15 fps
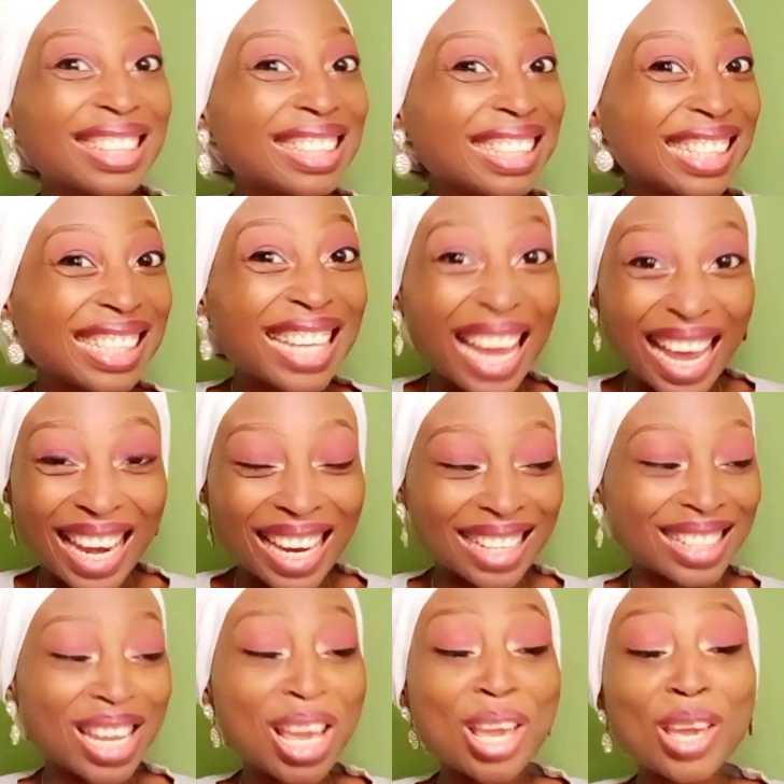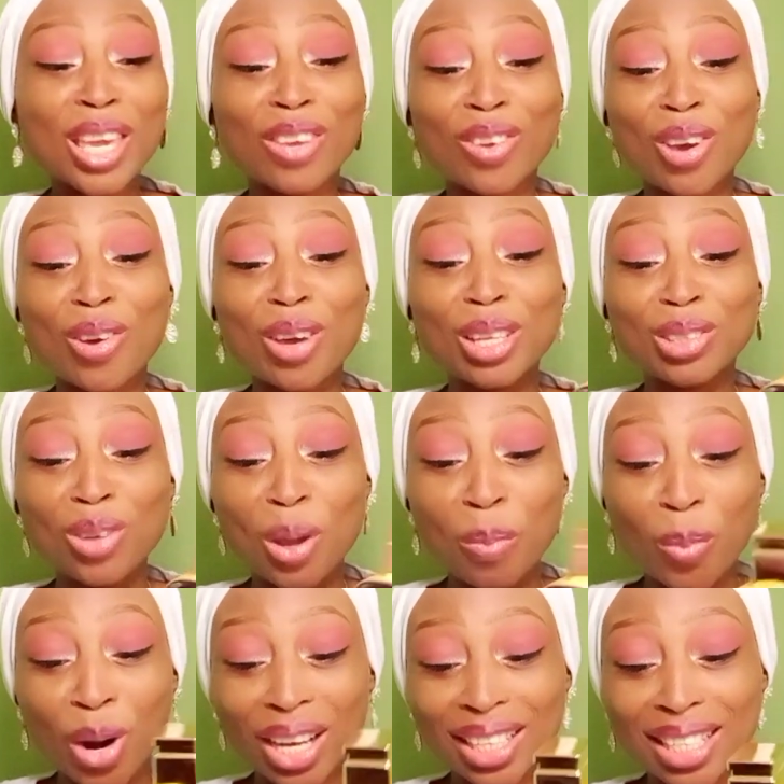Get it. If you're going to a
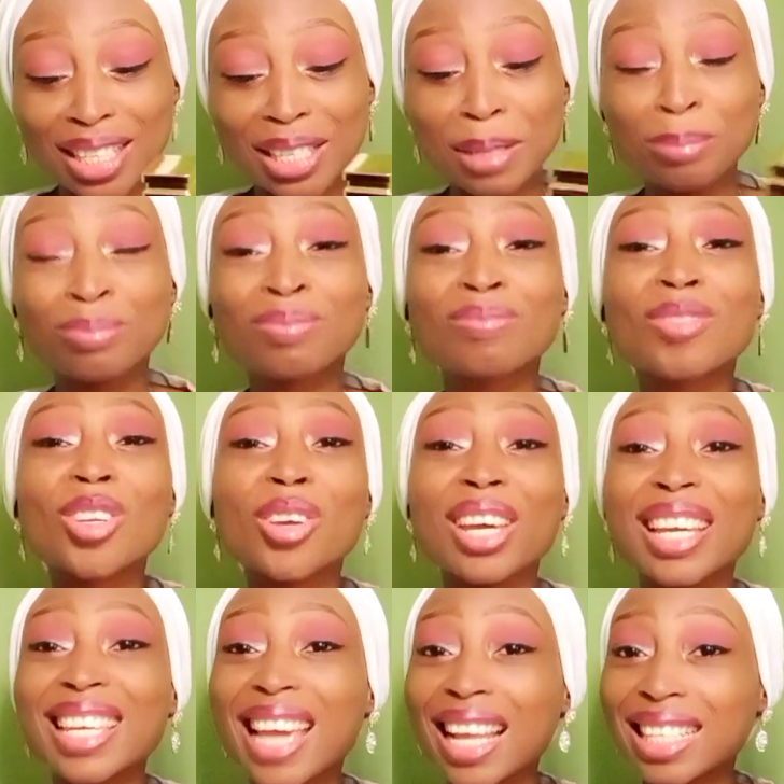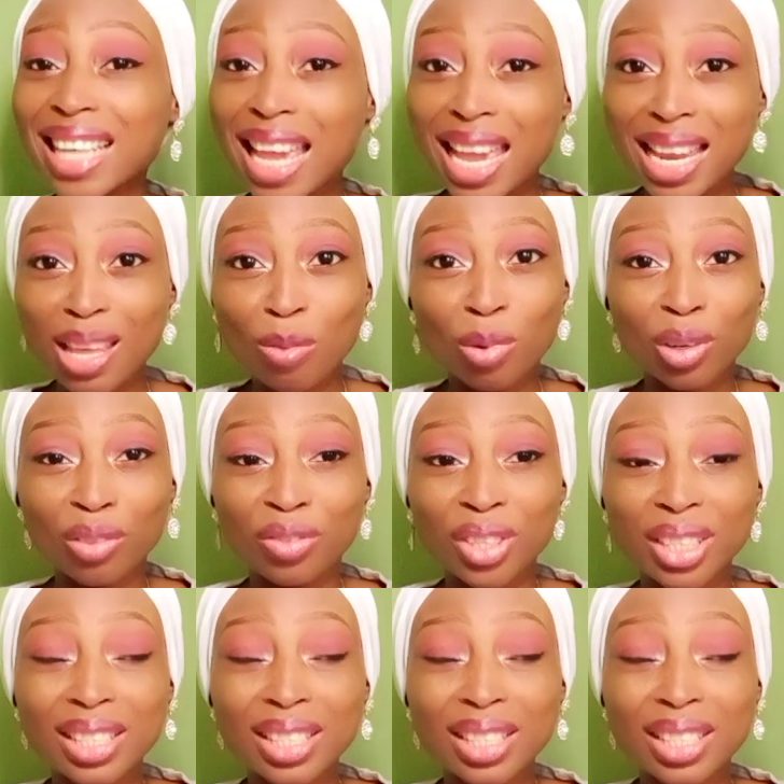party, you can get any one of these.